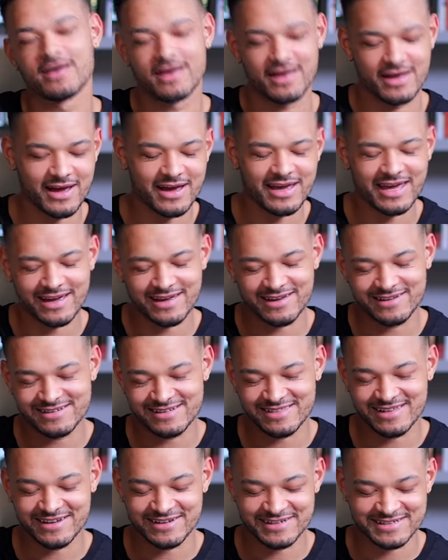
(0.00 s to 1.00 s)
uh, okay, I
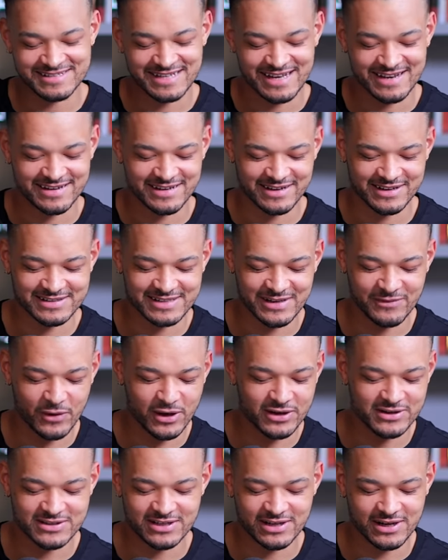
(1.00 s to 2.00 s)
think I understand it because they've
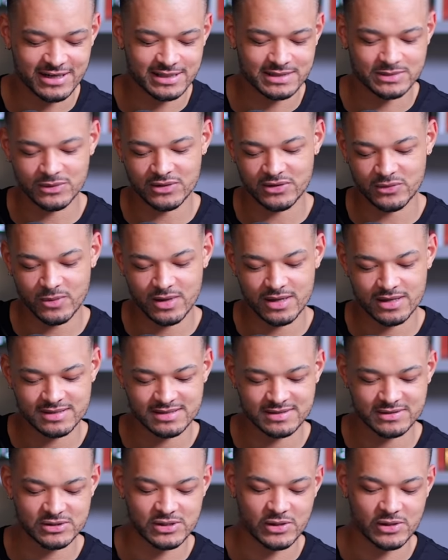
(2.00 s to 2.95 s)
underlined one of the words.